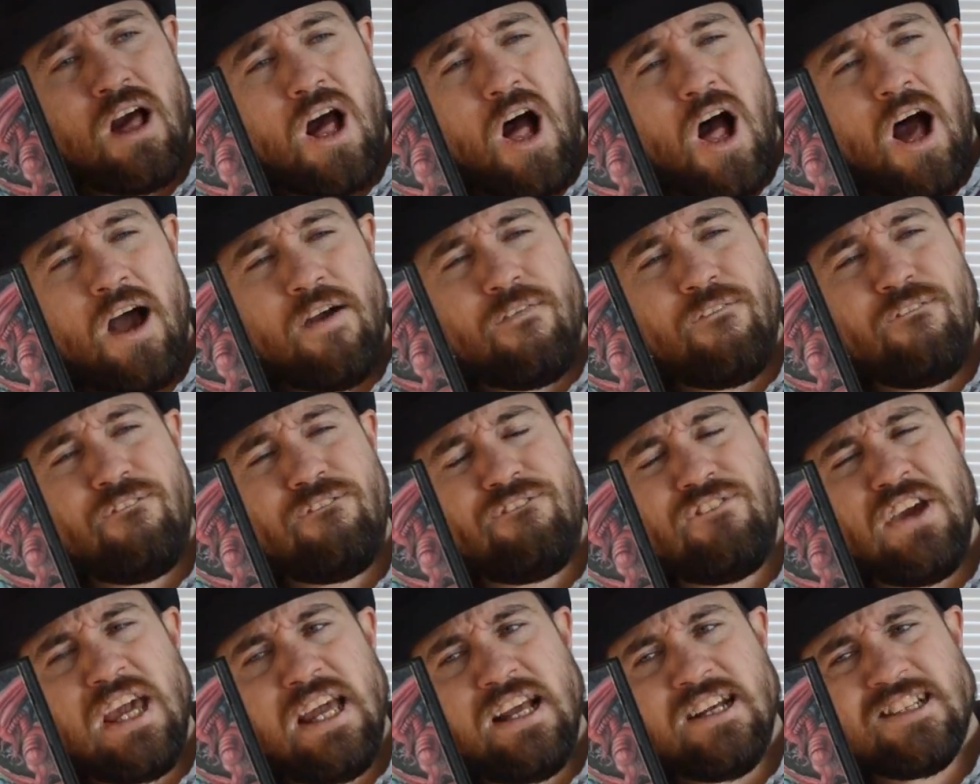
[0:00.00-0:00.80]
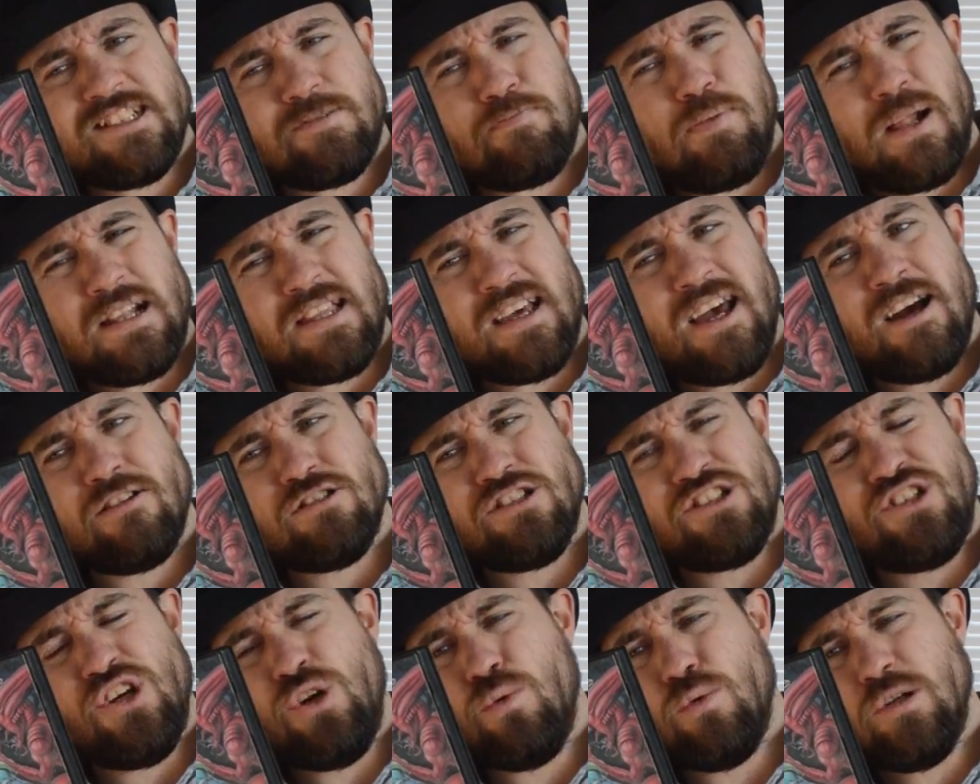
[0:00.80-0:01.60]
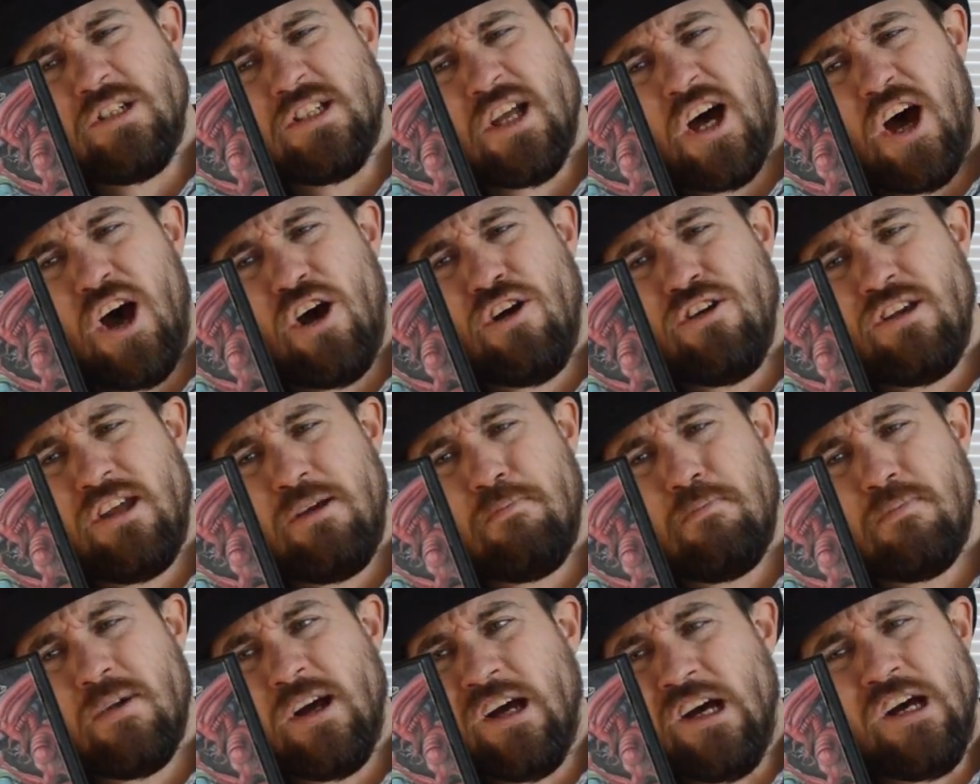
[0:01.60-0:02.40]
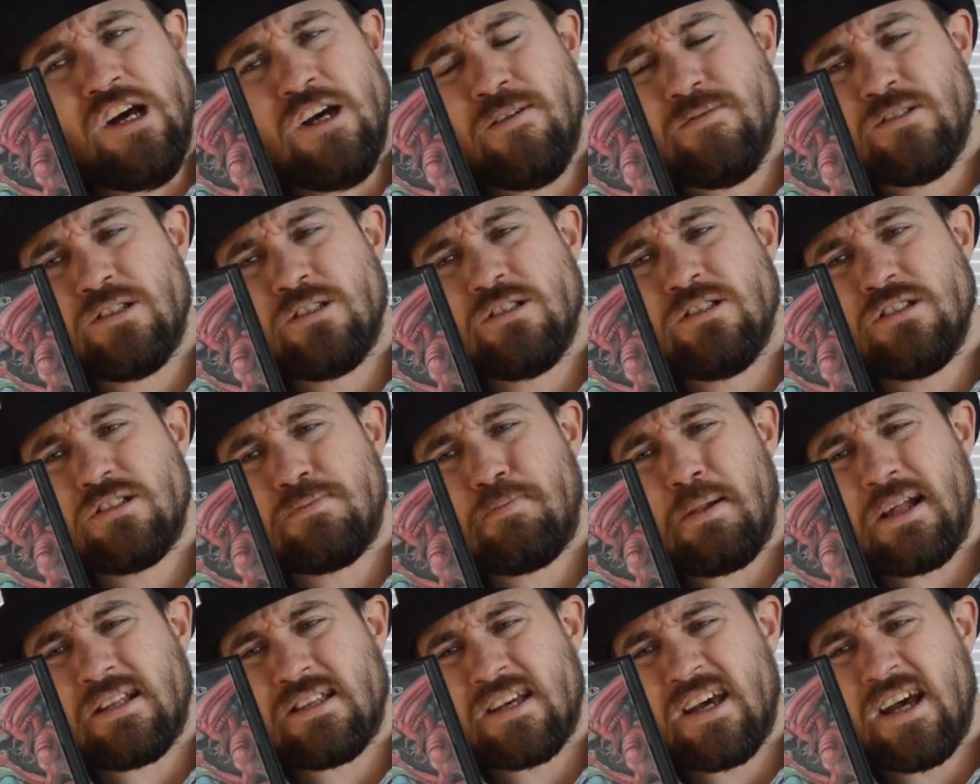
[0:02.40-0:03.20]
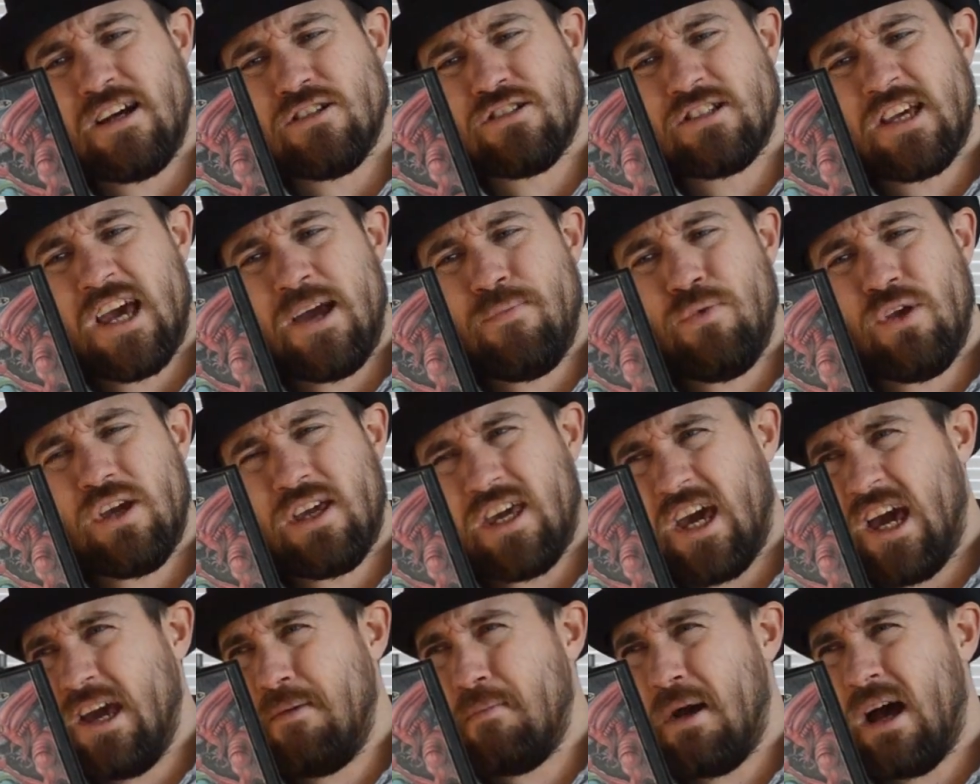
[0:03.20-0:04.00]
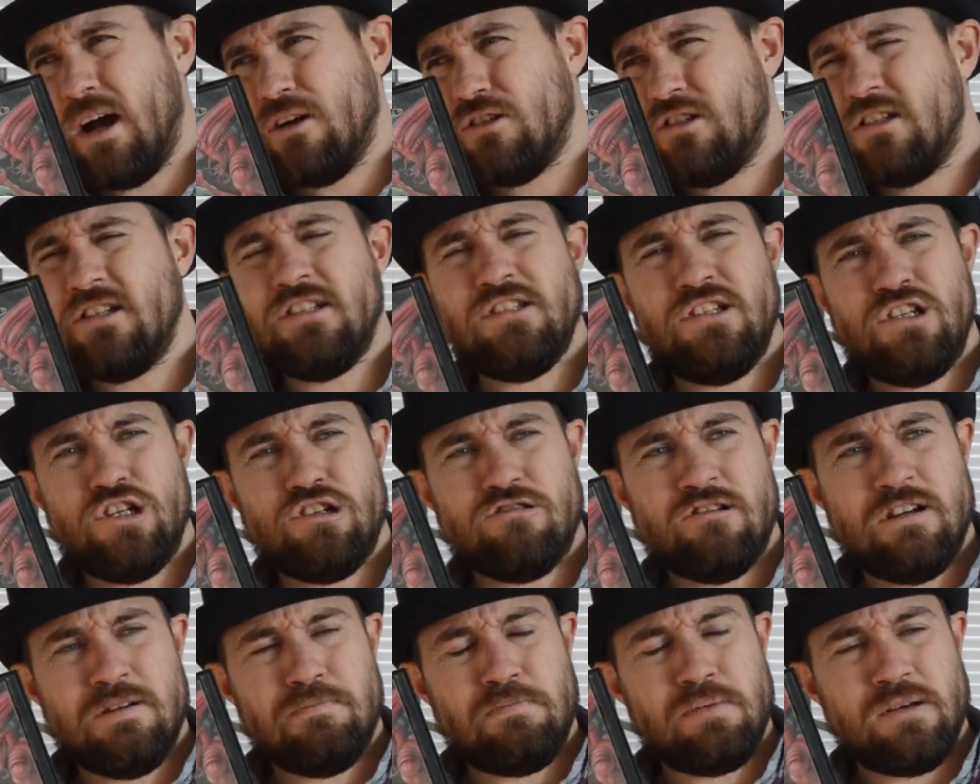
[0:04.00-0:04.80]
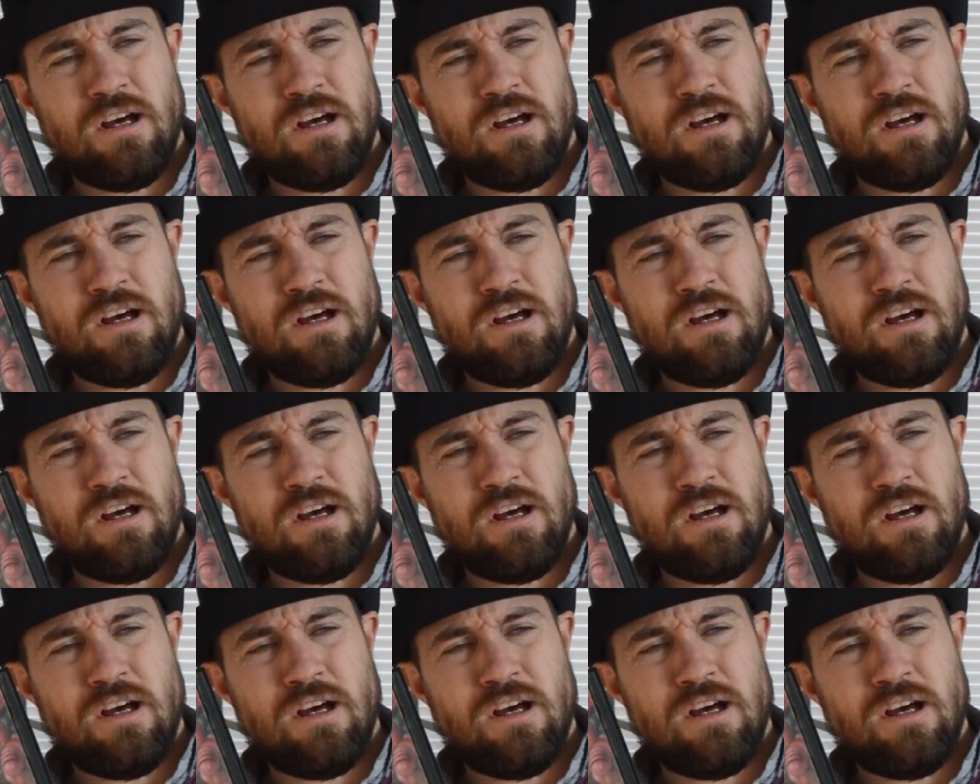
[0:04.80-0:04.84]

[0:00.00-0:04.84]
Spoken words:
I think Splatterhouse 2 was the only Splatterhouse game that came out in Europe.